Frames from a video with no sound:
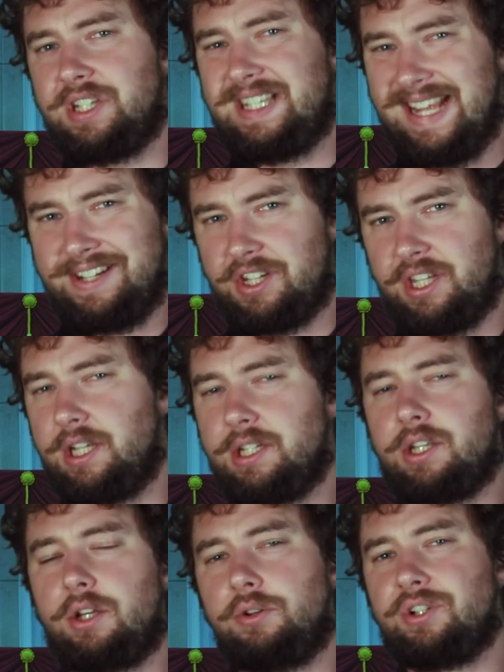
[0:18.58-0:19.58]
just ditch the
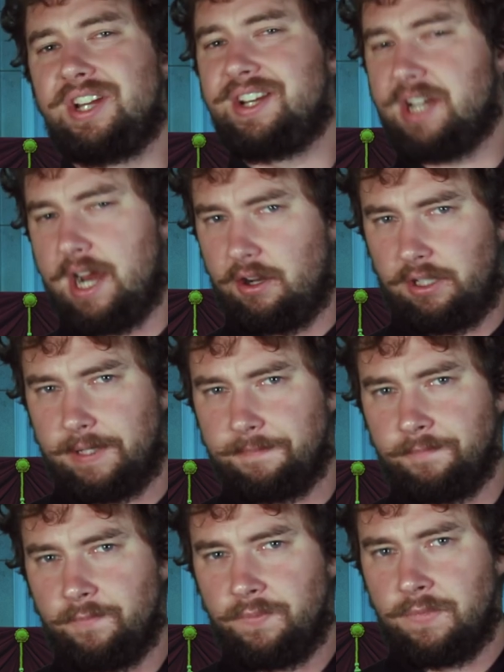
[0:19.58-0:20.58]
institution entirely?
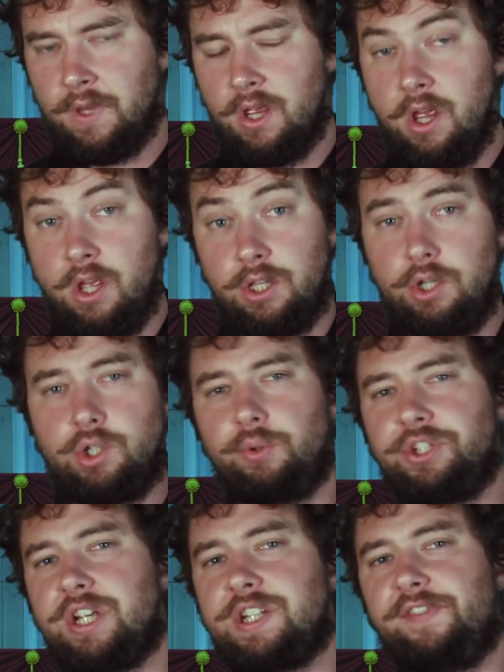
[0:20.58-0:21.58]
The usual
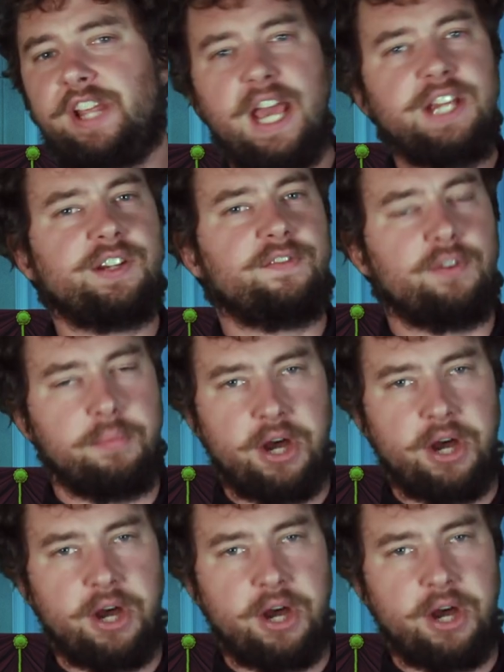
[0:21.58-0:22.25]
justification for